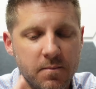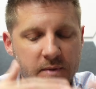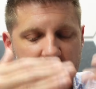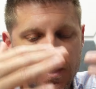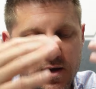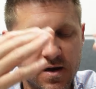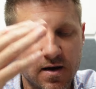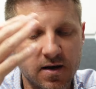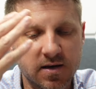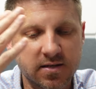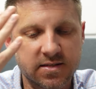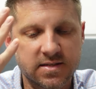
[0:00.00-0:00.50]

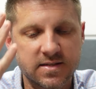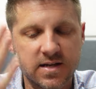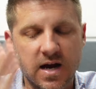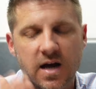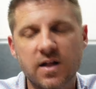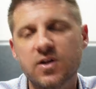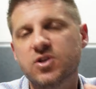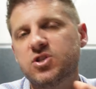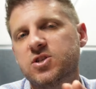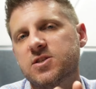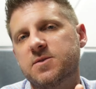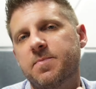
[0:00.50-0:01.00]
Because
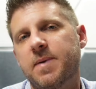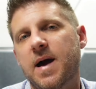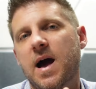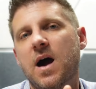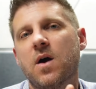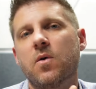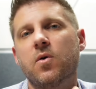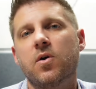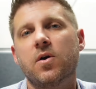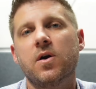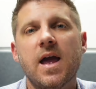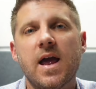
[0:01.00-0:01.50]
knowledge is
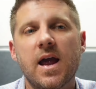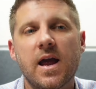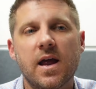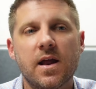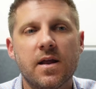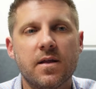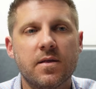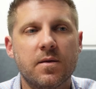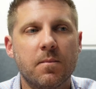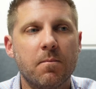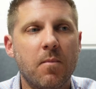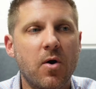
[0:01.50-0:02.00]
power
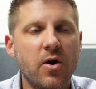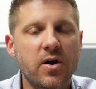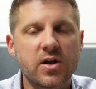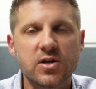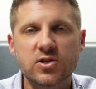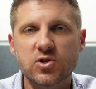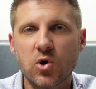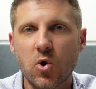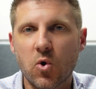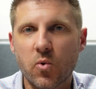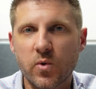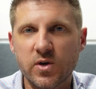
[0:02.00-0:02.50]
and the
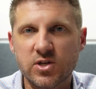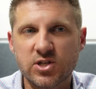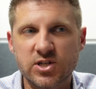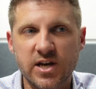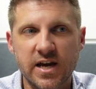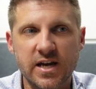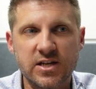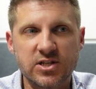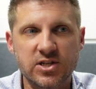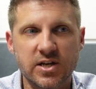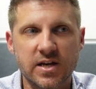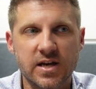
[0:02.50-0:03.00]
market's always
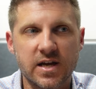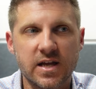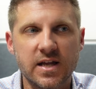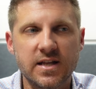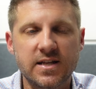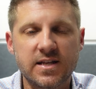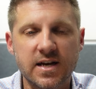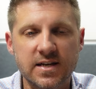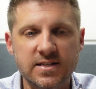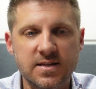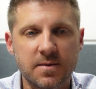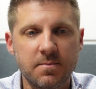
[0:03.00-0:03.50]
changing. It
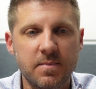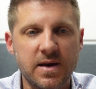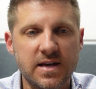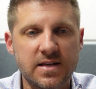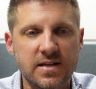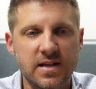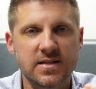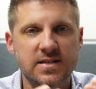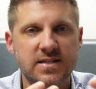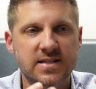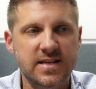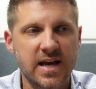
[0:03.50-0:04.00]
doesn't make
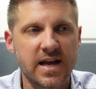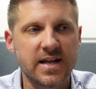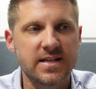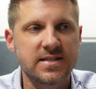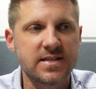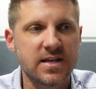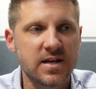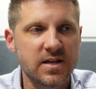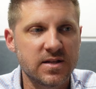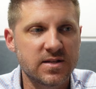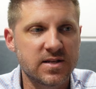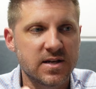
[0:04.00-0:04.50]

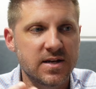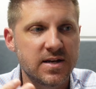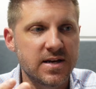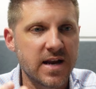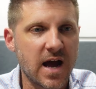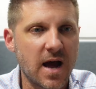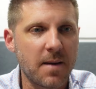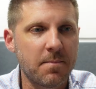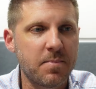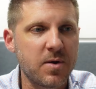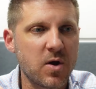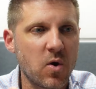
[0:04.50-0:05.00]
sense to
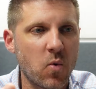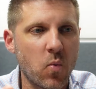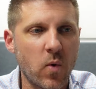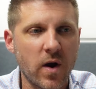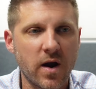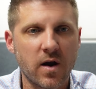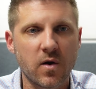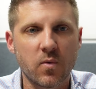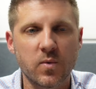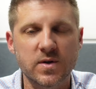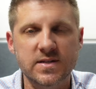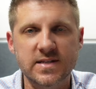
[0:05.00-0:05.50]
not be
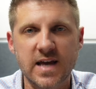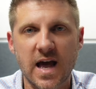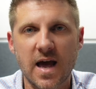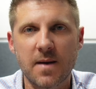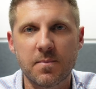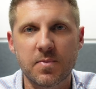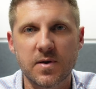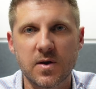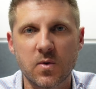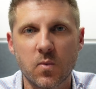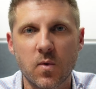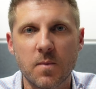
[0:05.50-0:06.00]
aware what's
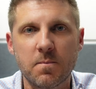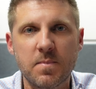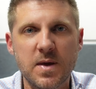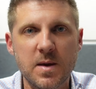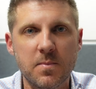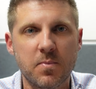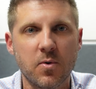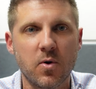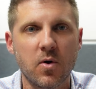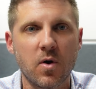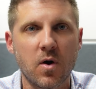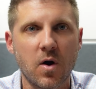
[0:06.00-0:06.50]
happening when
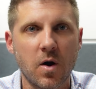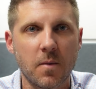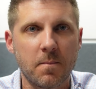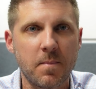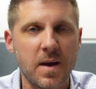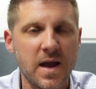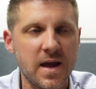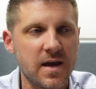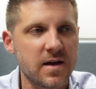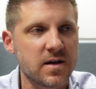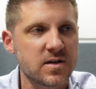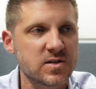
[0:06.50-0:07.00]
people are
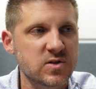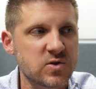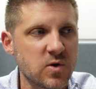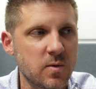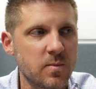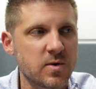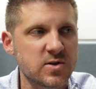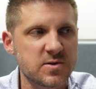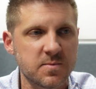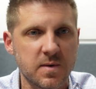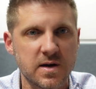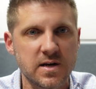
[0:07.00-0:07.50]
paying us so
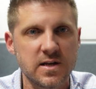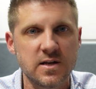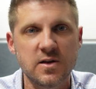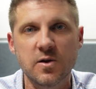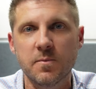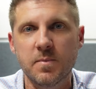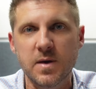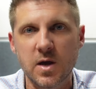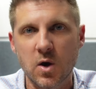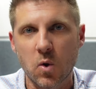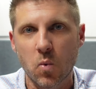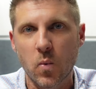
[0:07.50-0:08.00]
much money to
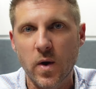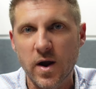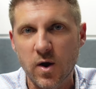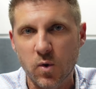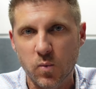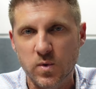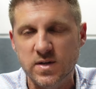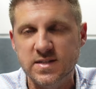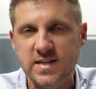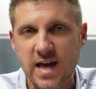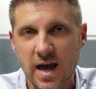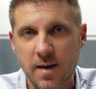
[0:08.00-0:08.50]
be aware
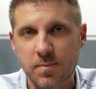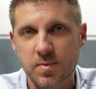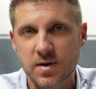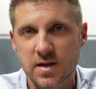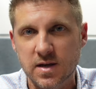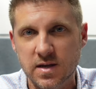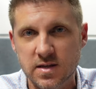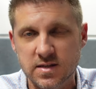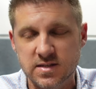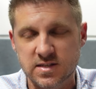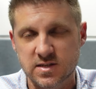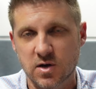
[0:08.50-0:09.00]
what's
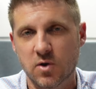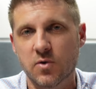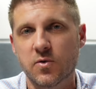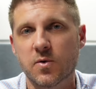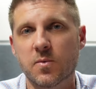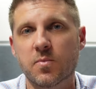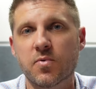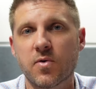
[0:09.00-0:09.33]
happening and sell their